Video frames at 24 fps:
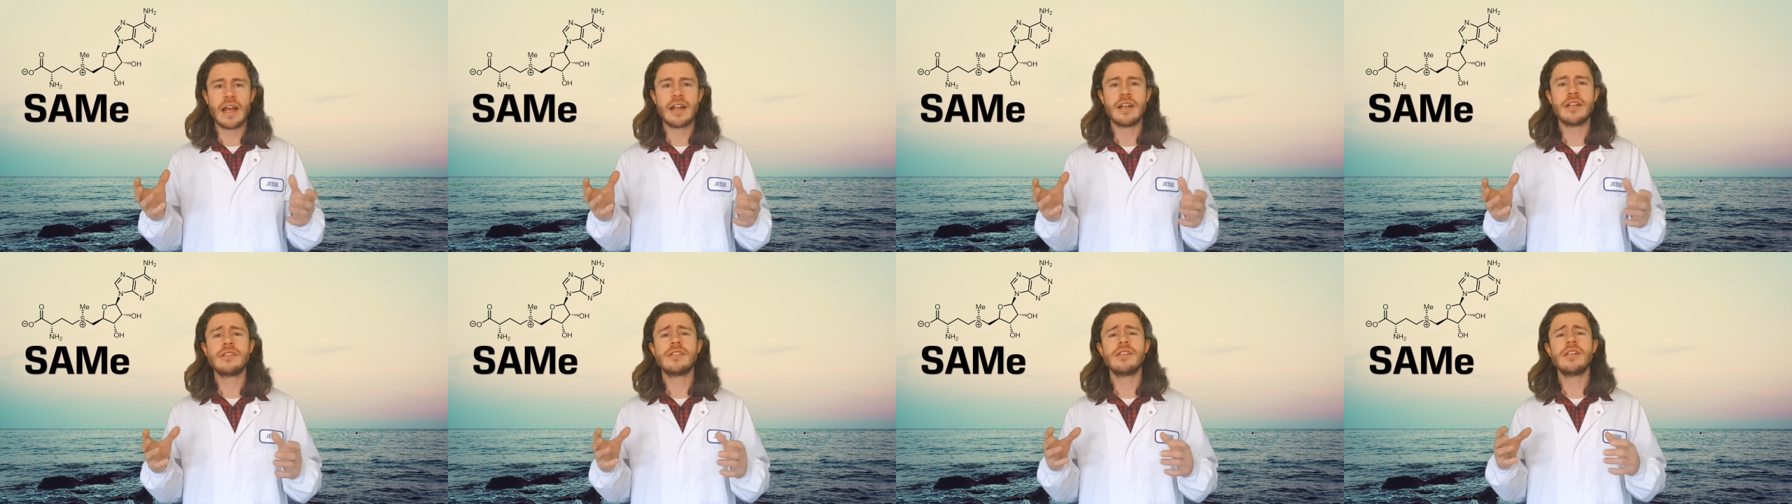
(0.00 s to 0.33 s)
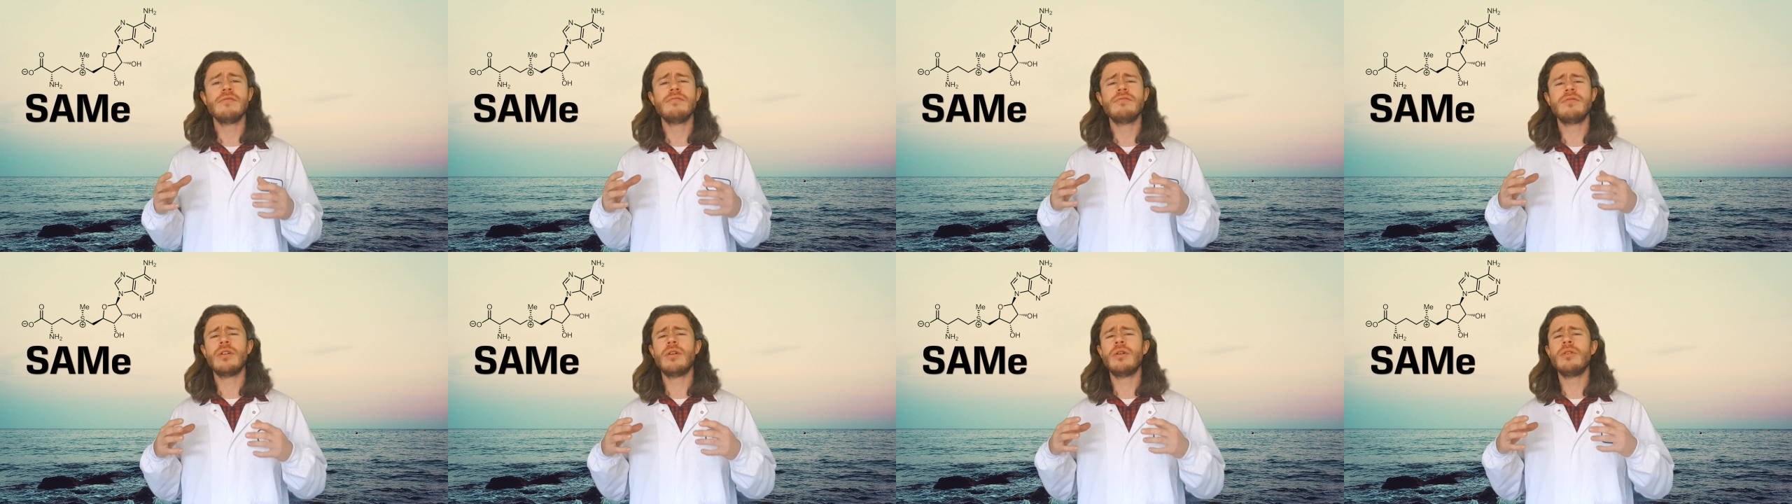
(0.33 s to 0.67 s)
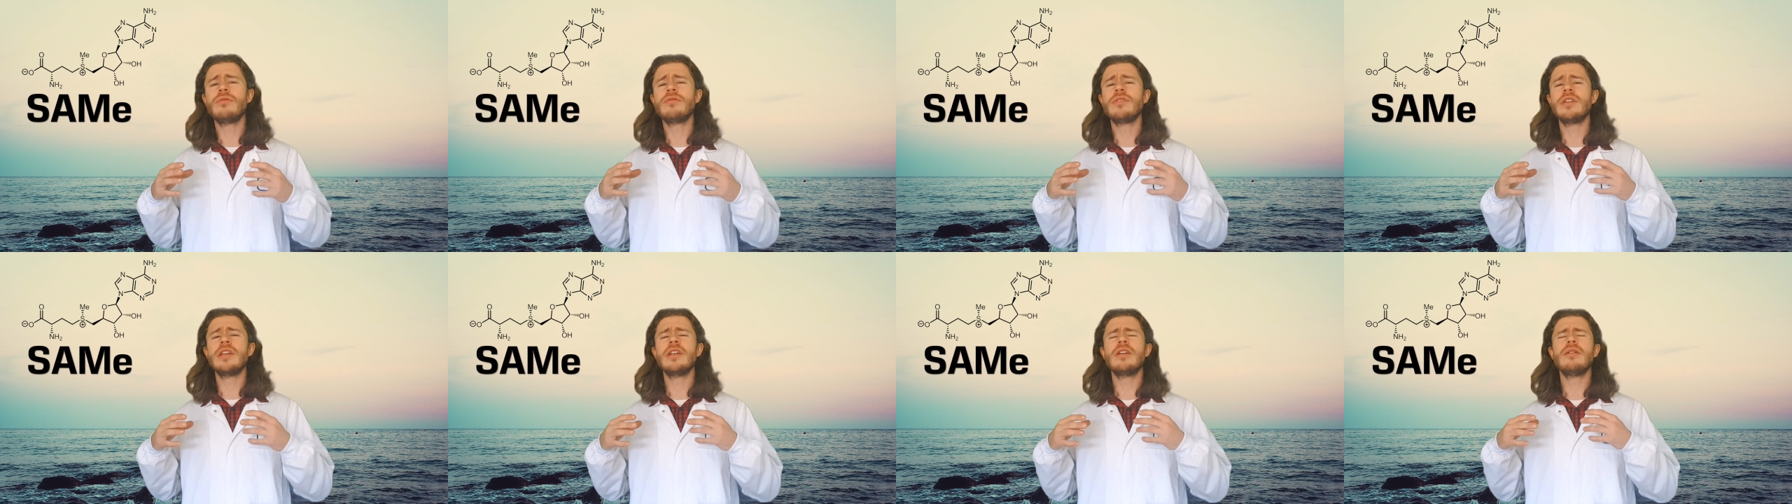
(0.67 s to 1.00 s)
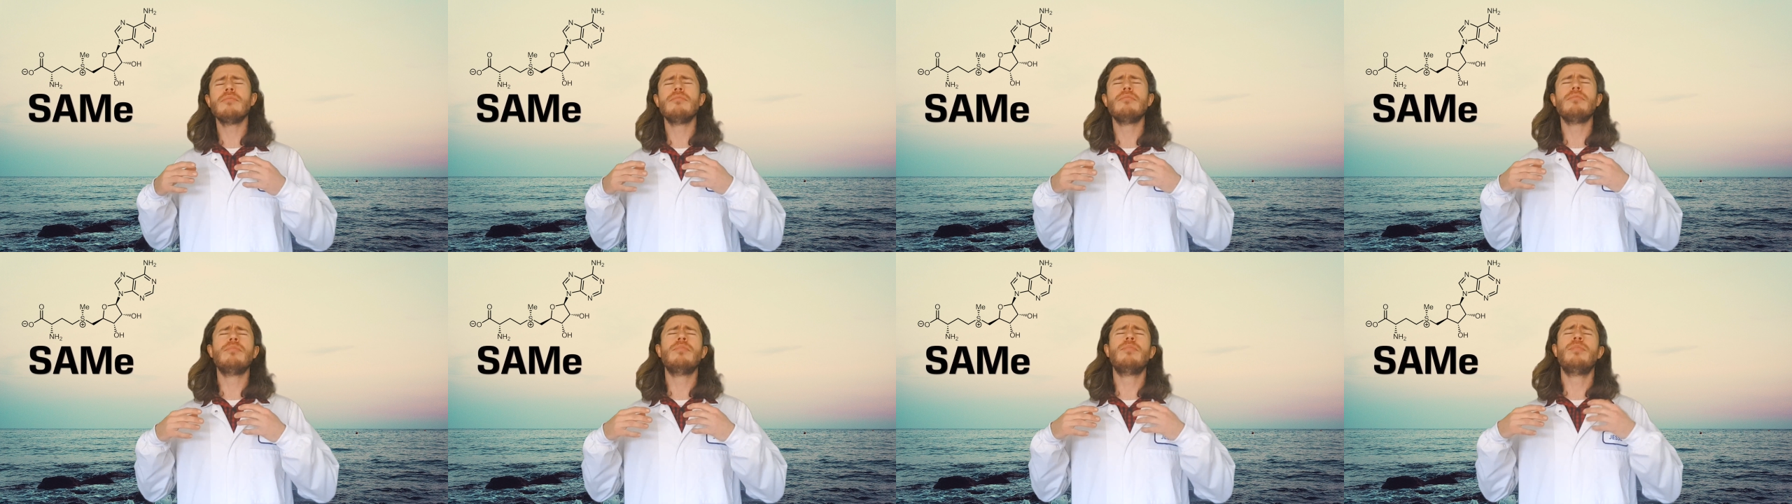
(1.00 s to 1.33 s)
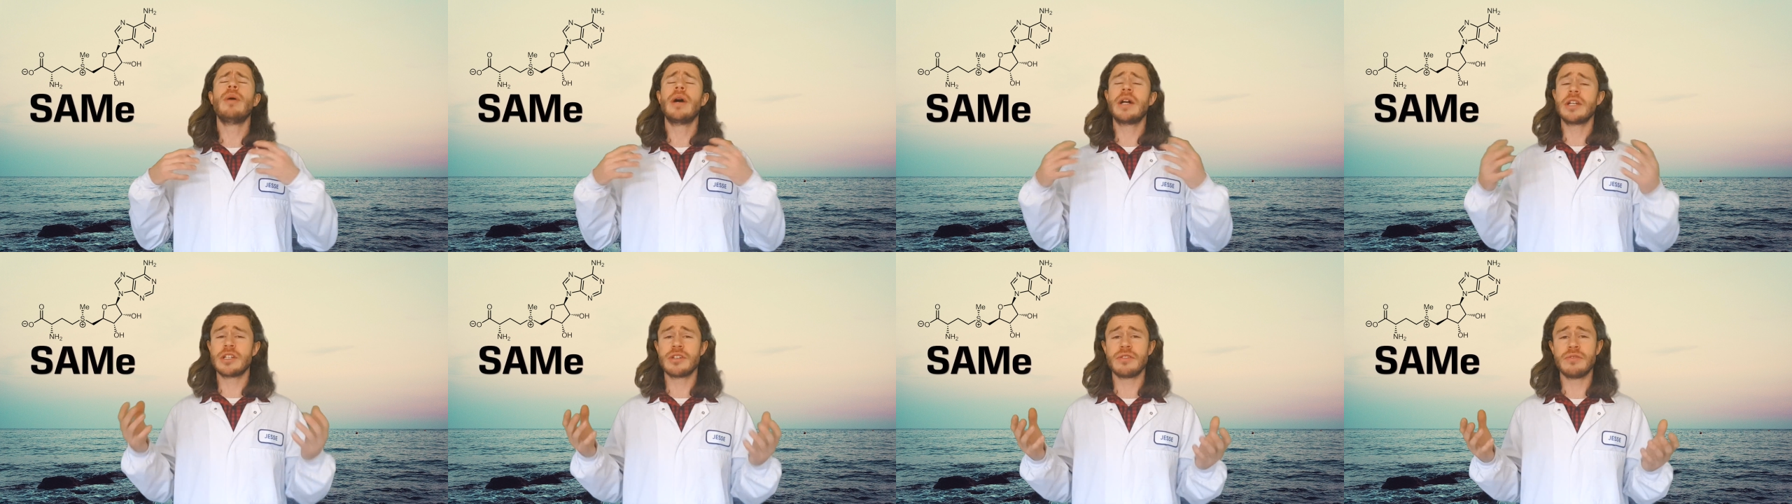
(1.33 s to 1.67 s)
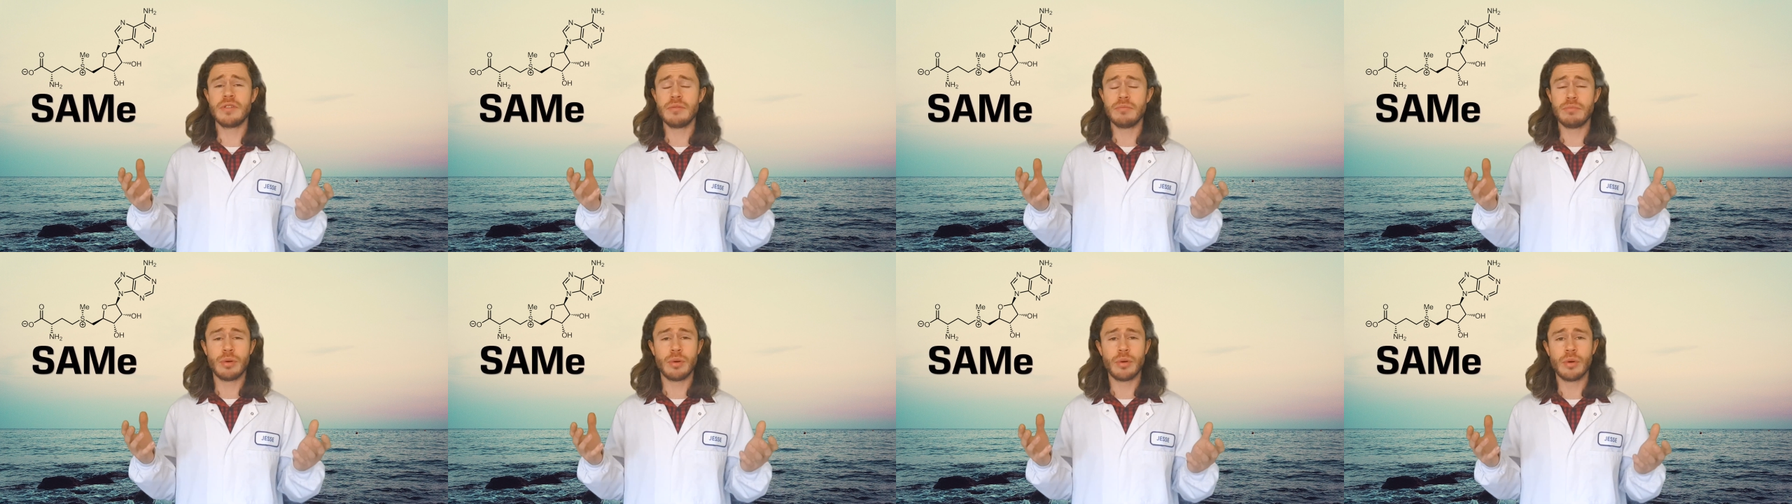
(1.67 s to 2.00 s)
and it's involved in a bunch of
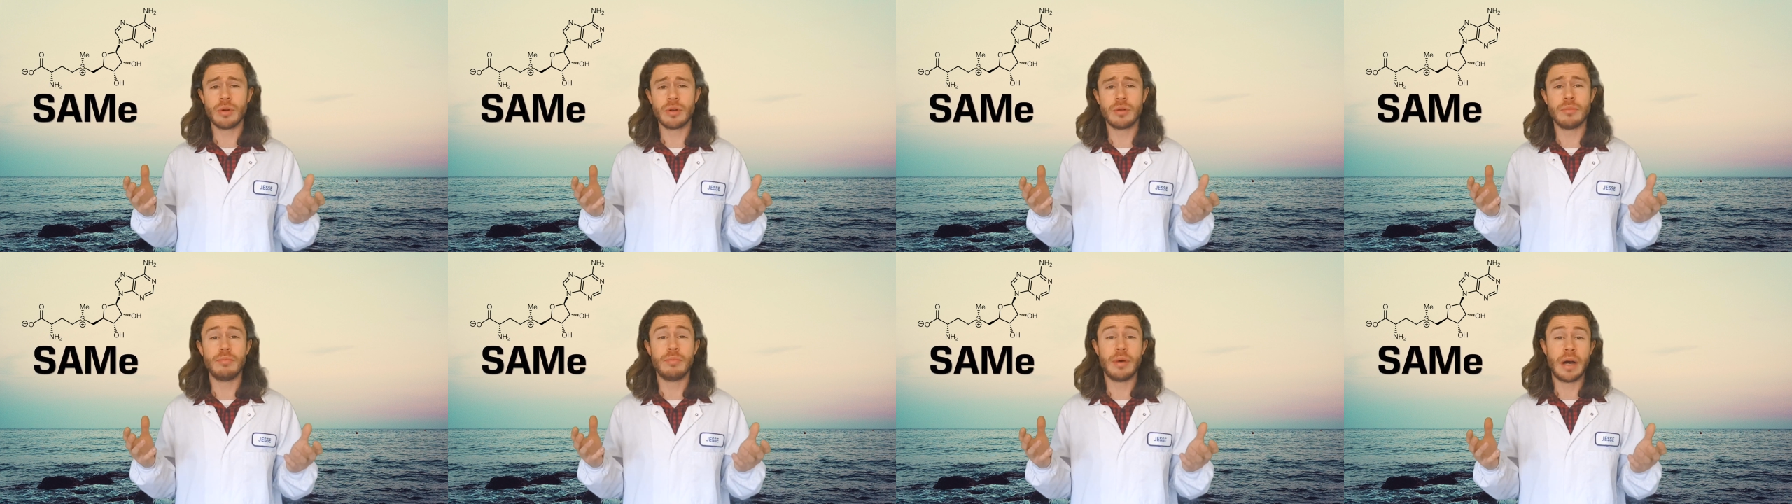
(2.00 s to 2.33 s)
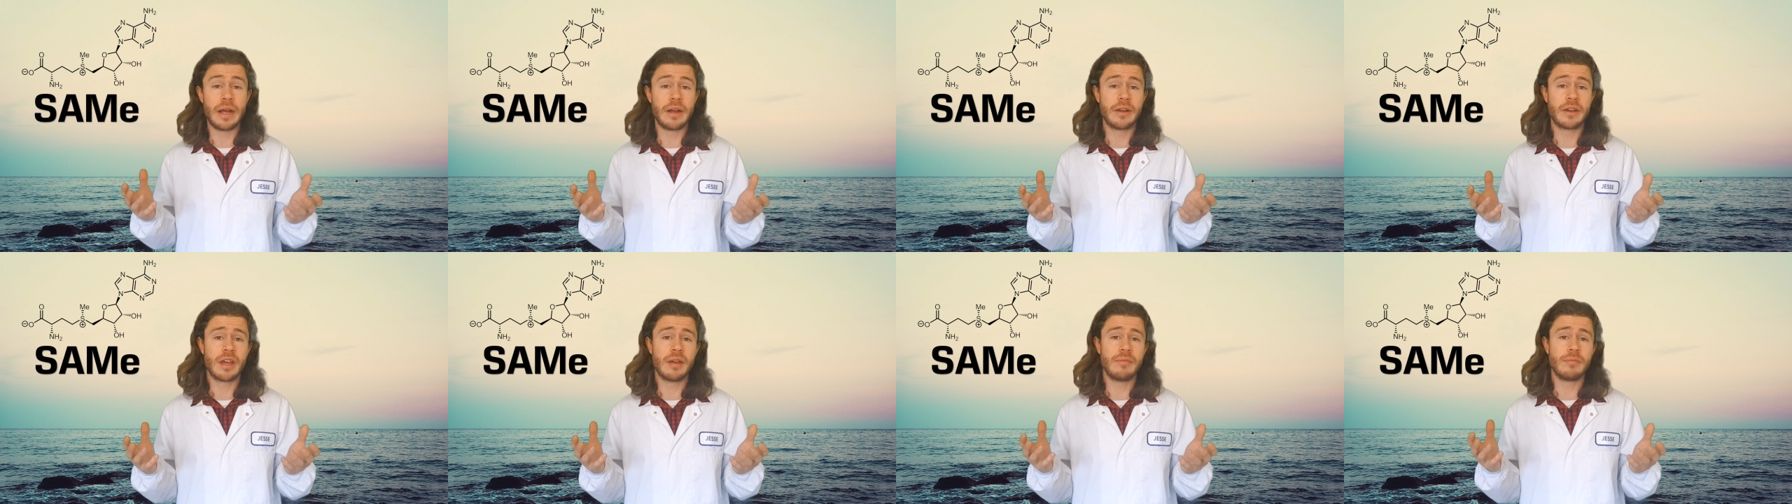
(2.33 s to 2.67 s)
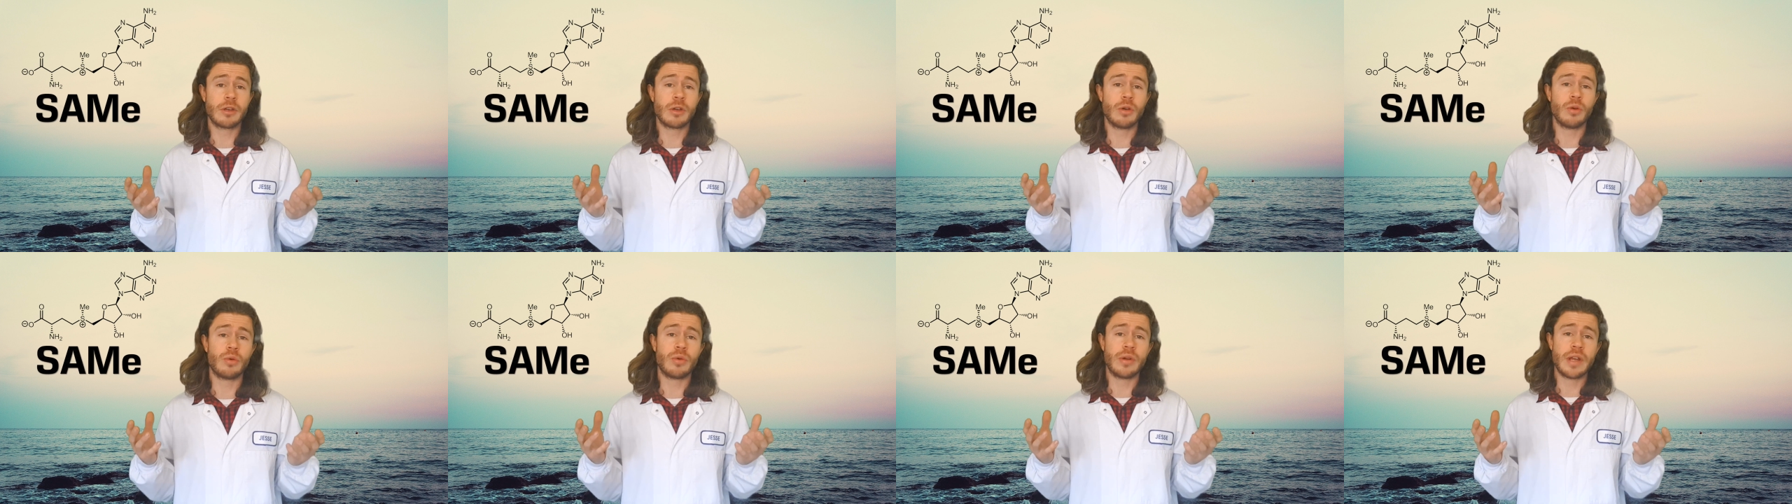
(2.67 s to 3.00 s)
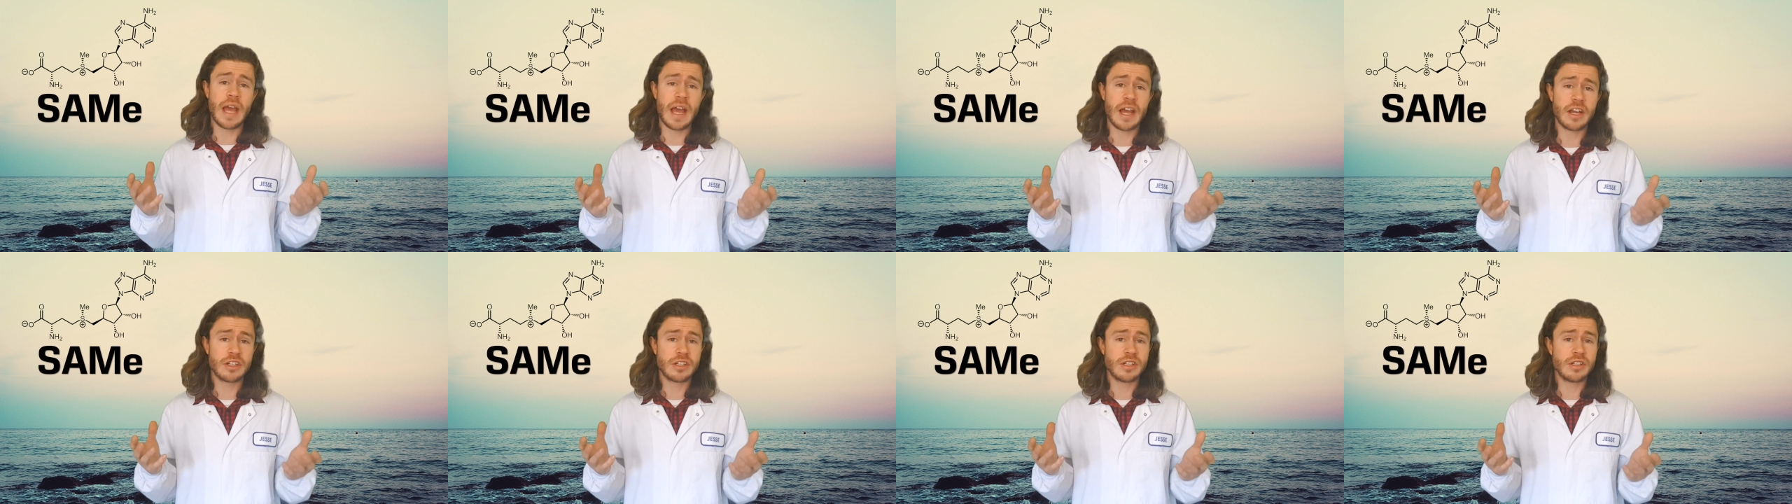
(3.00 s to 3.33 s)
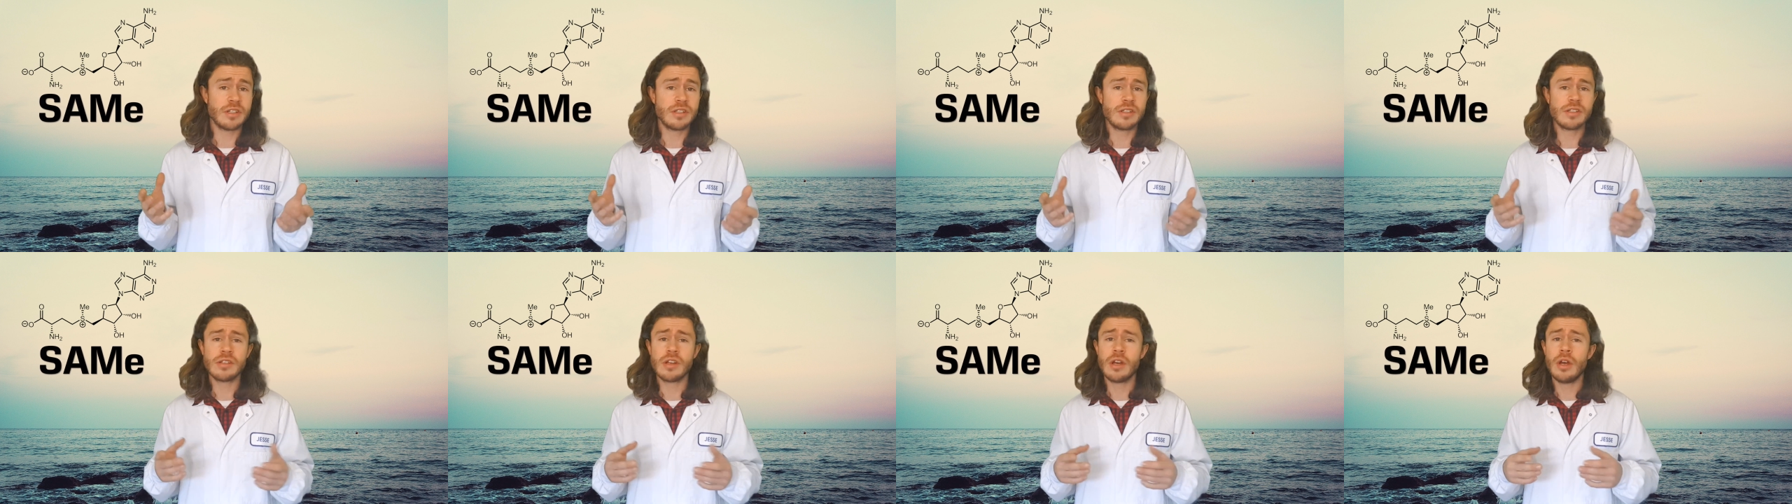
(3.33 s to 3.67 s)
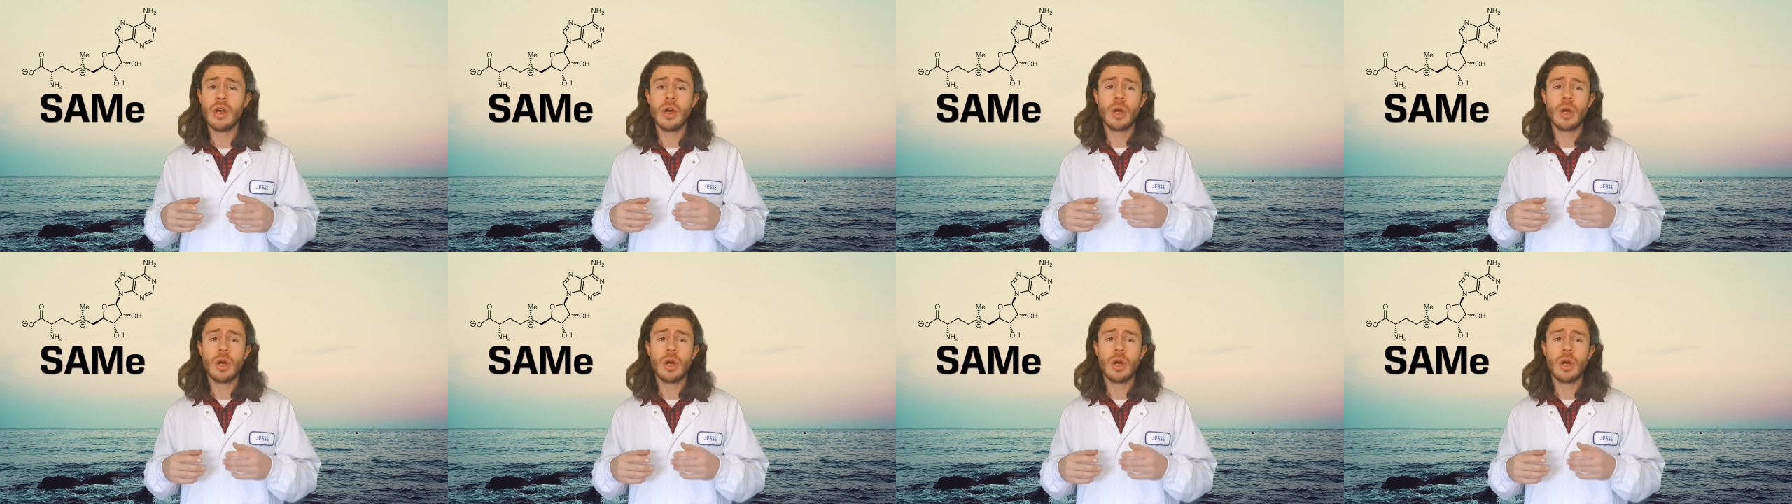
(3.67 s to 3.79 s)
important biochemical reactions